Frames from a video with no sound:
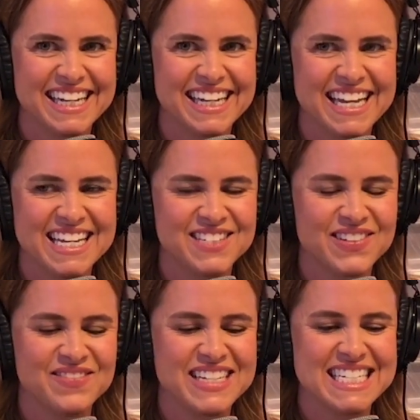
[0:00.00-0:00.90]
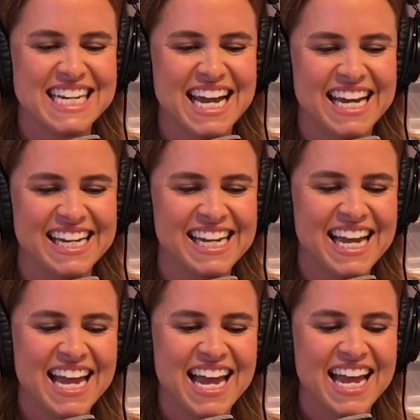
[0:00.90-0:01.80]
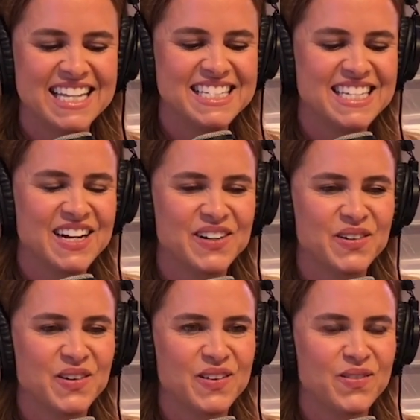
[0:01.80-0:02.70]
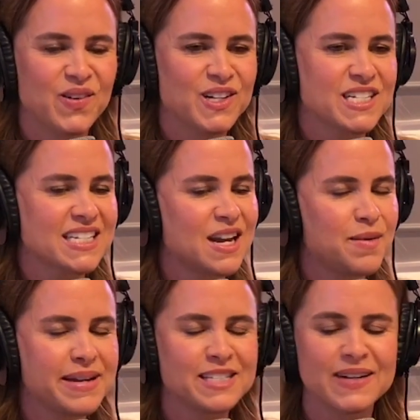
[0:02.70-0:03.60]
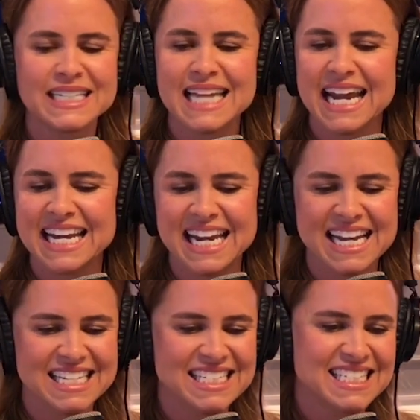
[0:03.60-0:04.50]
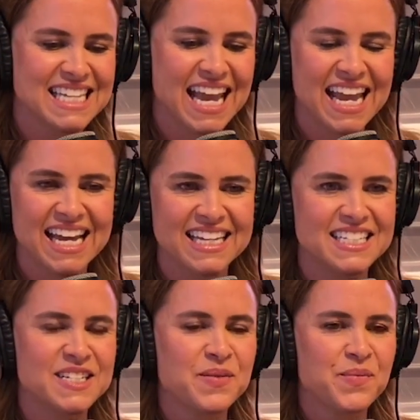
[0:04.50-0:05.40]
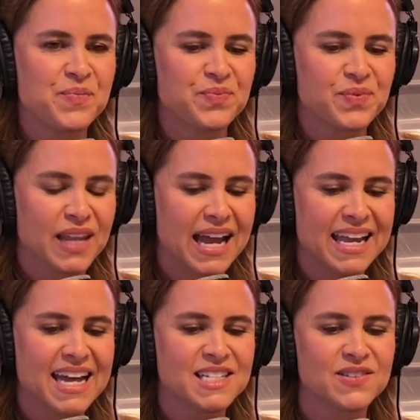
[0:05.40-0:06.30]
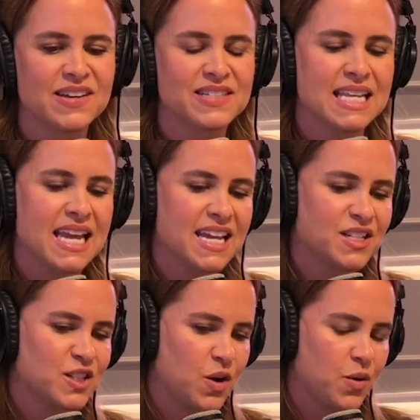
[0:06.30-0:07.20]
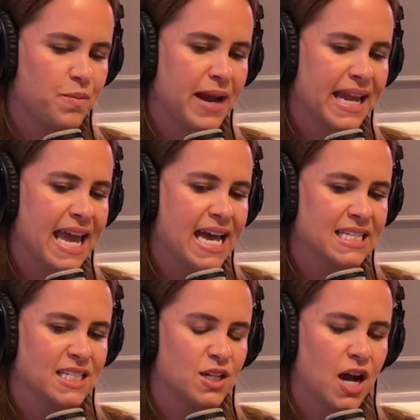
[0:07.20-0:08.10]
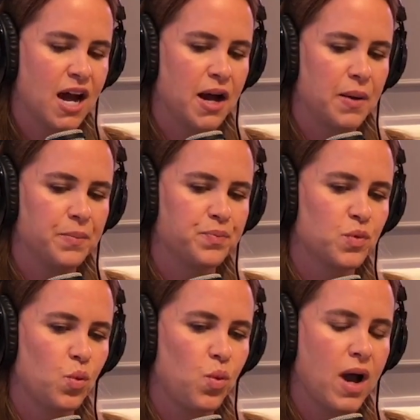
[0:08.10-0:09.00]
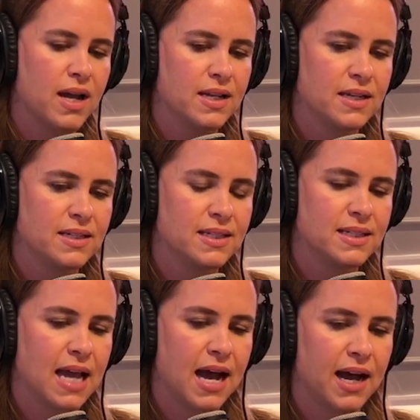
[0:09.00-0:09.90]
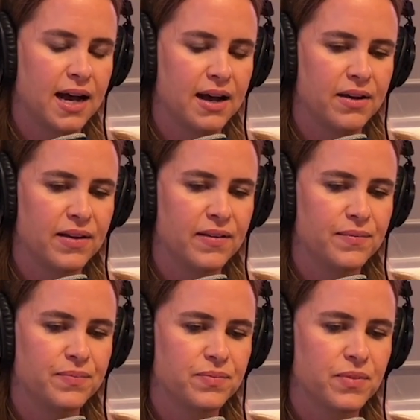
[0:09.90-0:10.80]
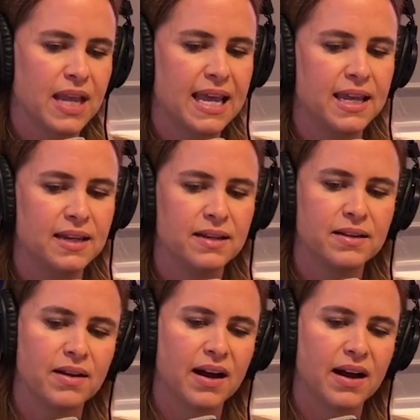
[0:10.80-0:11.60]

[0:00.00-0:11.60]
He's with me today. And so we're just going to be spontaneous. And I guess what I was thinking, so my guest was, and